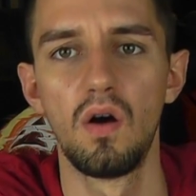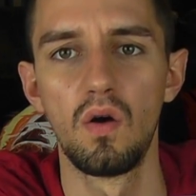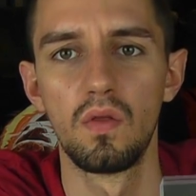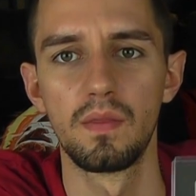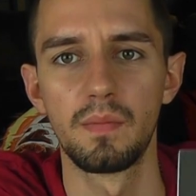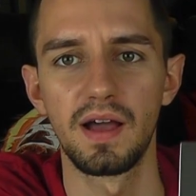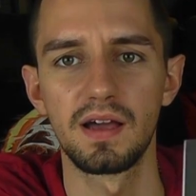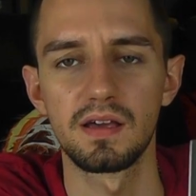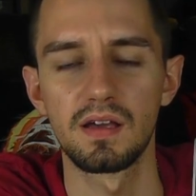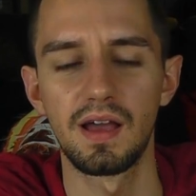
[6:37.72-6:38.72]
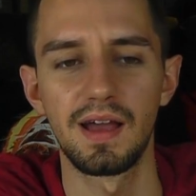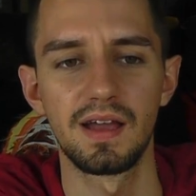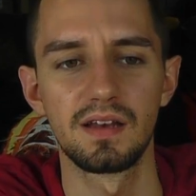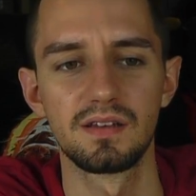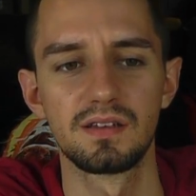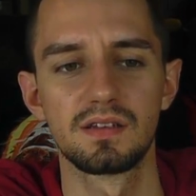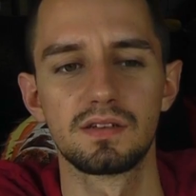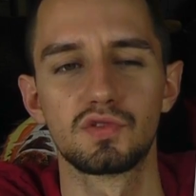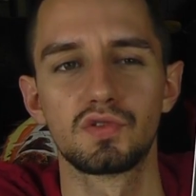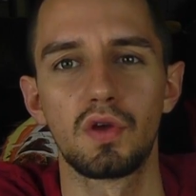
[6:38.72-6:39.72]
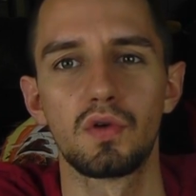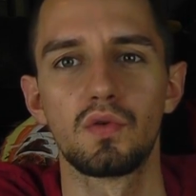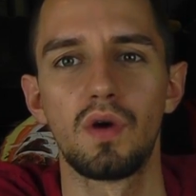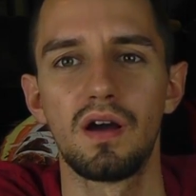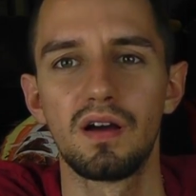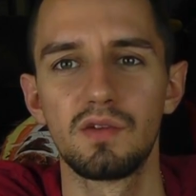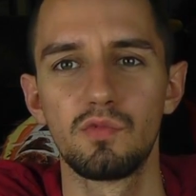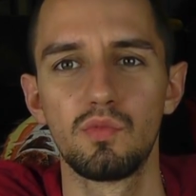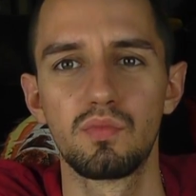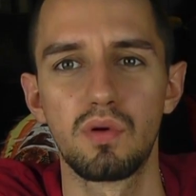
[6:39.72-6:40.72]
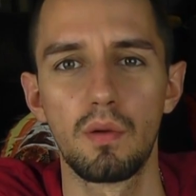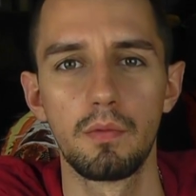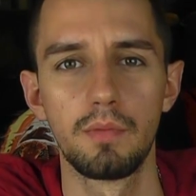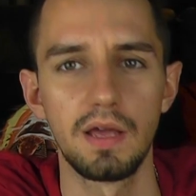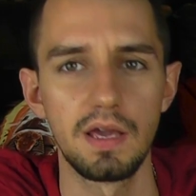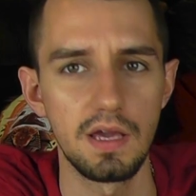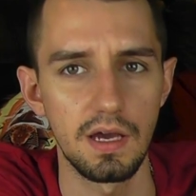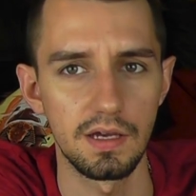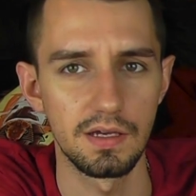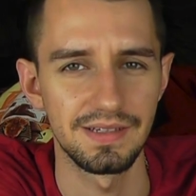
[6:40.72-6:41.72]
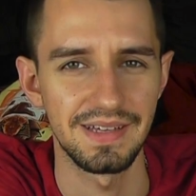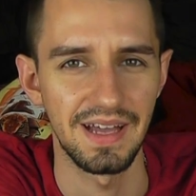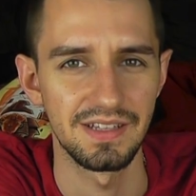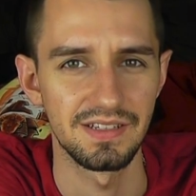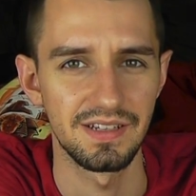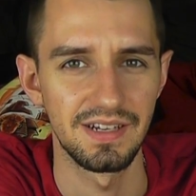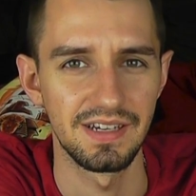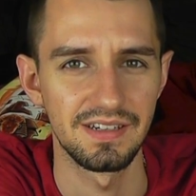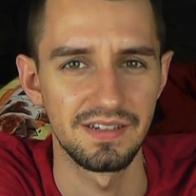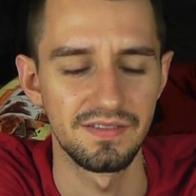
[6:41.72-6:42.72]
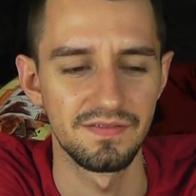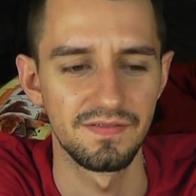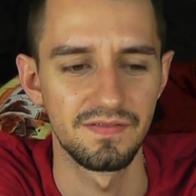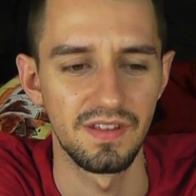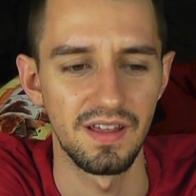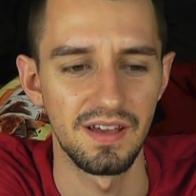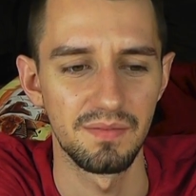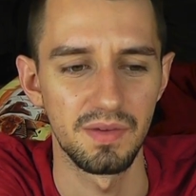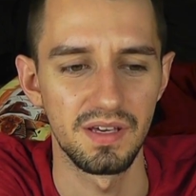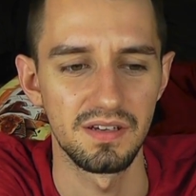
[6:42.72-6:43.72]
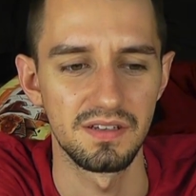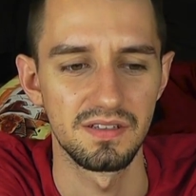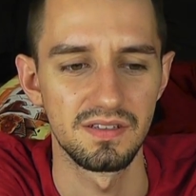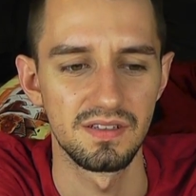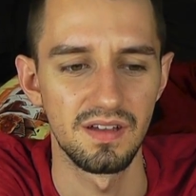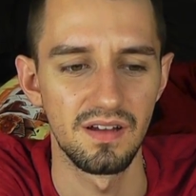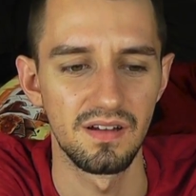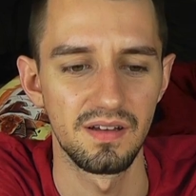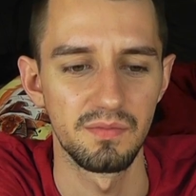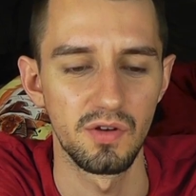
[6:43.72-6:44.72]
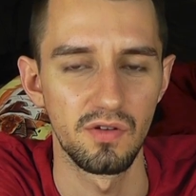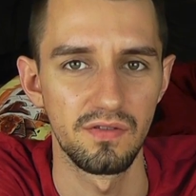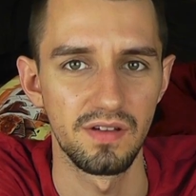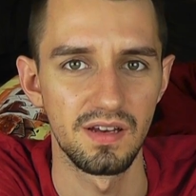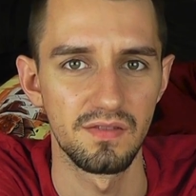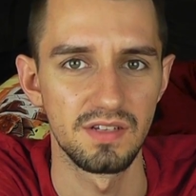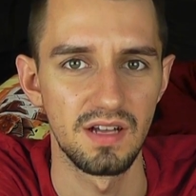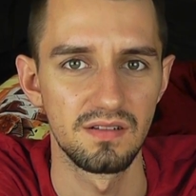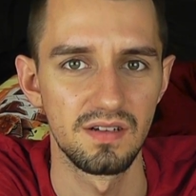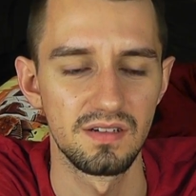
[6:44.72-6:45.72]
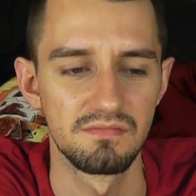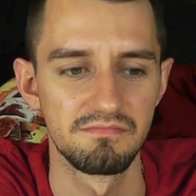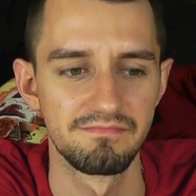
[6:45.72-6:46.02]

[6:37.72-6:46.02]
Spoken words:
on the back, and so I will probably cancel it for that because I'm not a fan of Zelda.